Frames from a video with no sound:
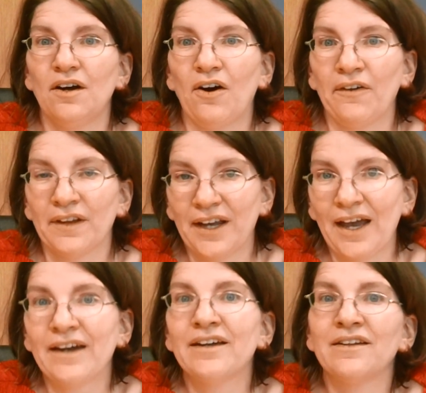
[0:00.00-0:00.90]
or look
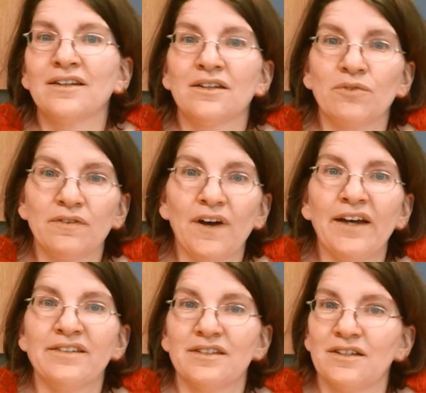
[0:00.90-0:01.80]
at it and then
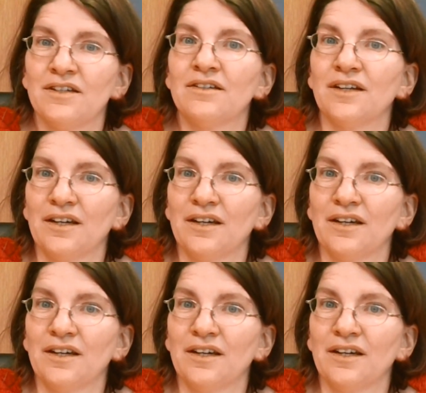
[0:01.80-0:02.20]
revise it, and